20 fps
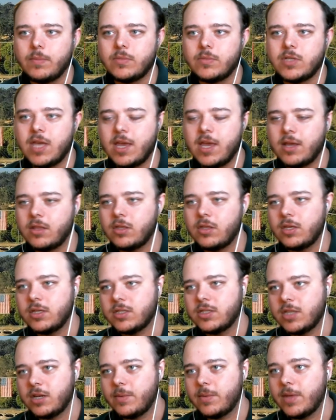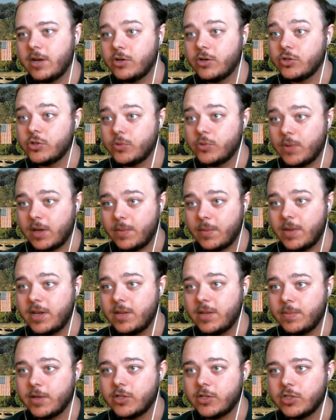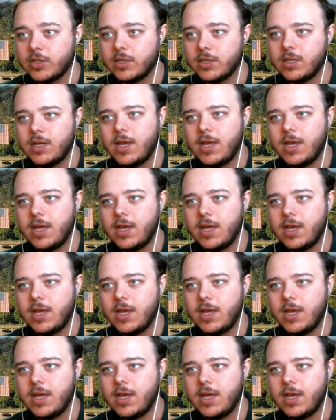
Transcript: take the city manager's recommended budget,